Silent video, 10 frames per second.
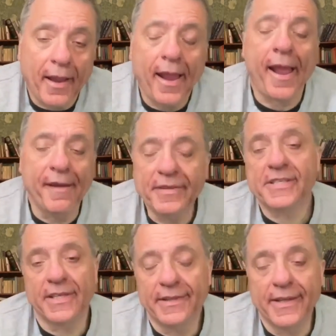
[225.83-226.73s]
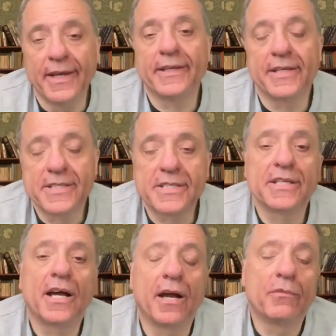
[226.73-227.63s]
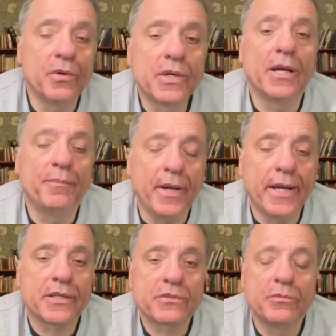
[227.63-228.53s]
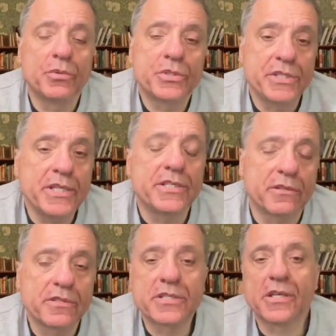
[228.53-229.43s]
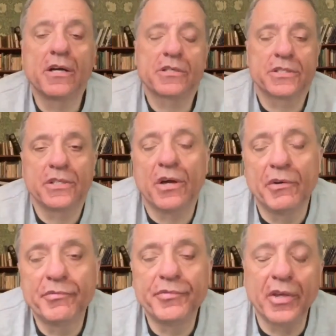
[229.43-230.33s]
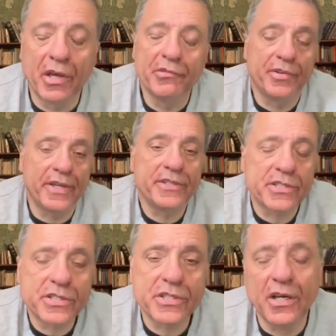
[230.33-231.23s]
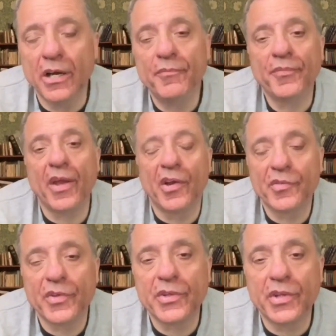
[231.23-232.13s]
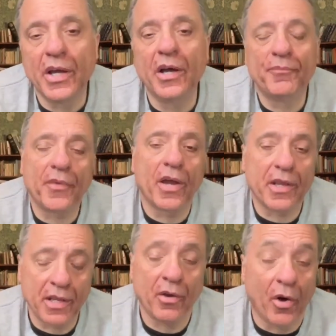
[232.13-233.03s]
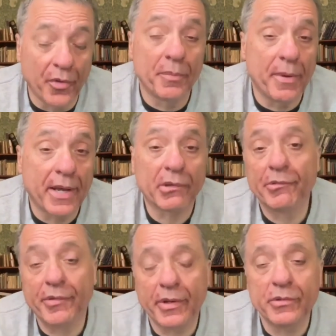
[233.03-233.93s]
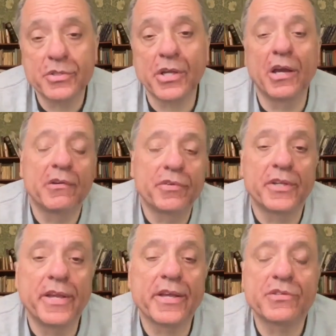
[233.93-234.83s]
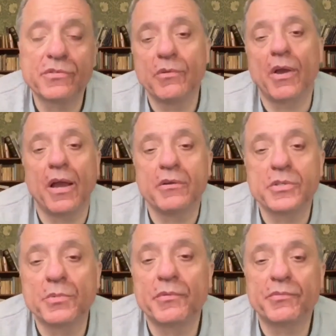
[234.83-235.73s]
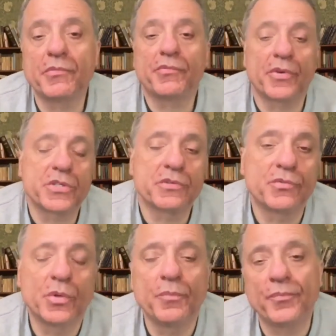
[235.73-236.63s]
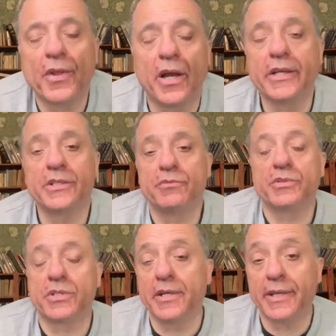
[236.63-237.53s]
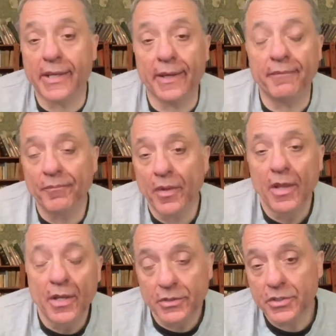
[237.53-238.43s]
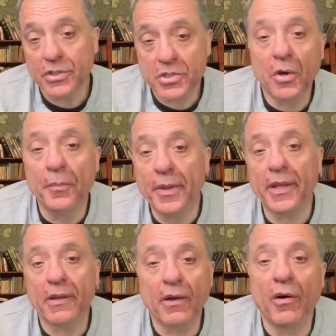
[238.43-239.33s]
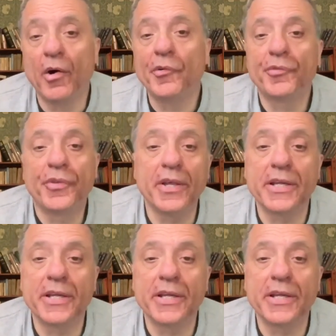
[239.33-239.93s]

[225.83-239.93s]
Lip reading: having said that, as I said, I will come back to a more detailed discussion of events on the battlefields over the next few hours. But first of all, I'm going to return again to the topic of the